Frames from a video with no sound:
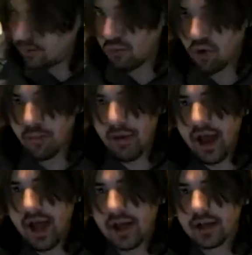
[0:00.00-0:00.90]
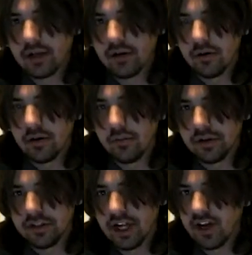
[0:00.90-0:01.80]
more back,
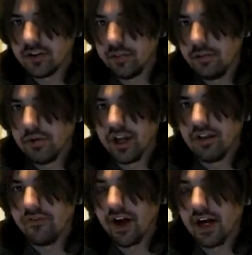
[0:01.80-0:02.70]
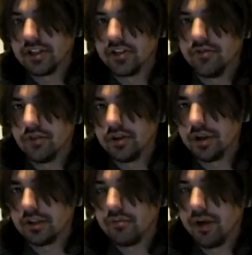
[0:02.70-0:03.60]
but you'd have to be playing faster for it
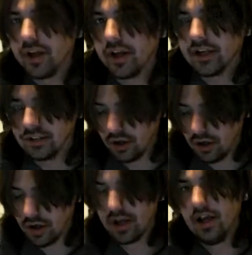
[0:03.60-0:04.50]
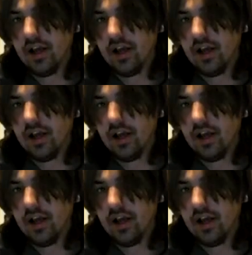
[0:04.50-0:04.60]
doesn't make as long